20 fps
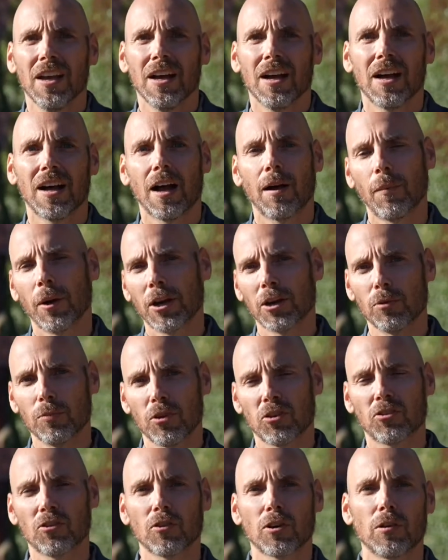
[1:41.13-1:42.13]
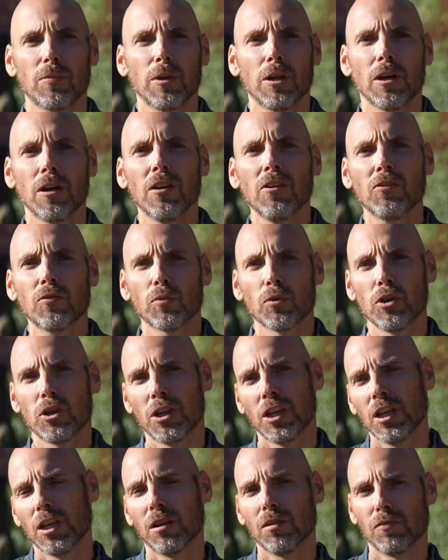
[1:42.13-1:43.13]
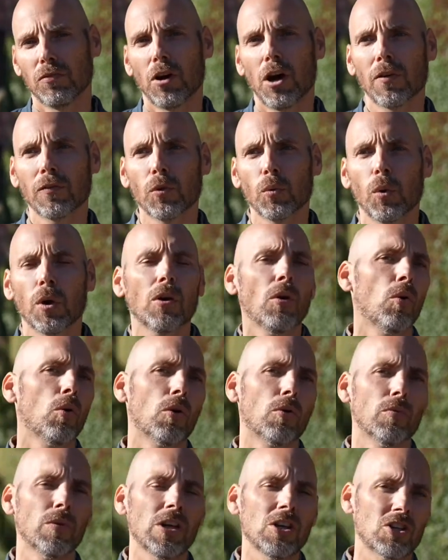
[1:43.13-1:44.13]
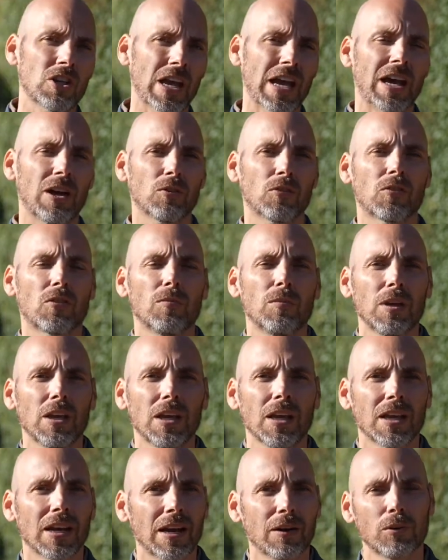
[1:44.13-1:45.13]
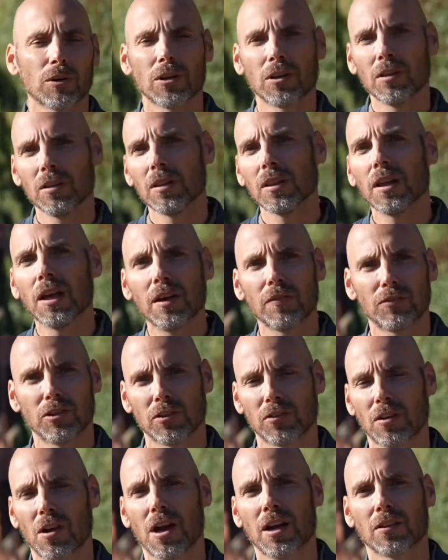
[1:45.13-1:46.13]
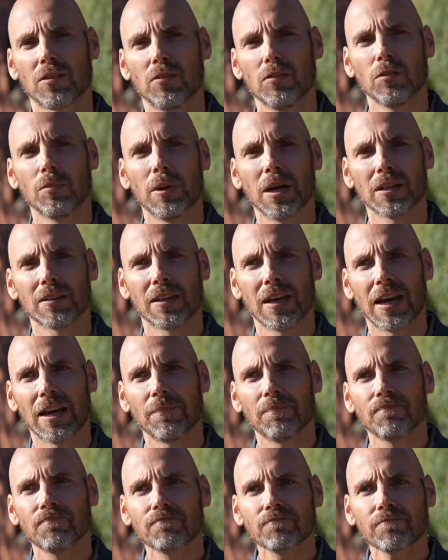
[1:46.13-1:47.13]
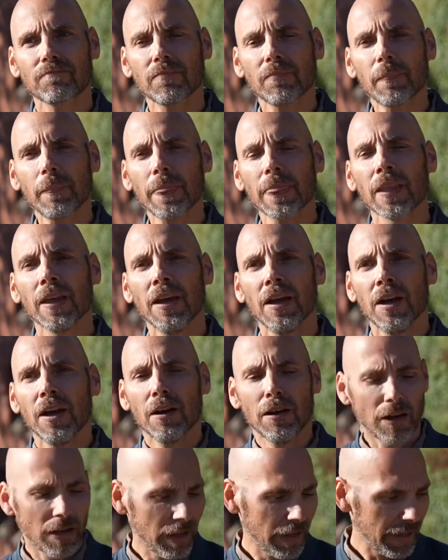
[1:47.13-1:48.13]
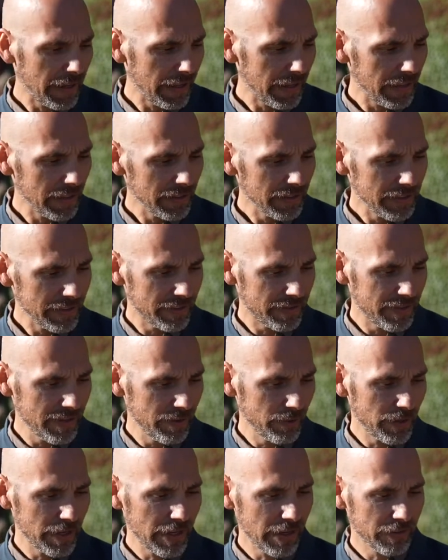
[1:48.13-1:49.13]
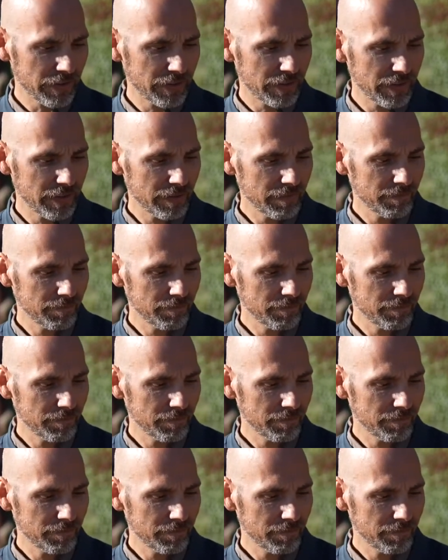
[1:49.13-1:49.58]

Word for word: um, under missional communities where you can get involved in one or reach out to me and I would love to talk to you about that. Uh, let's see what else.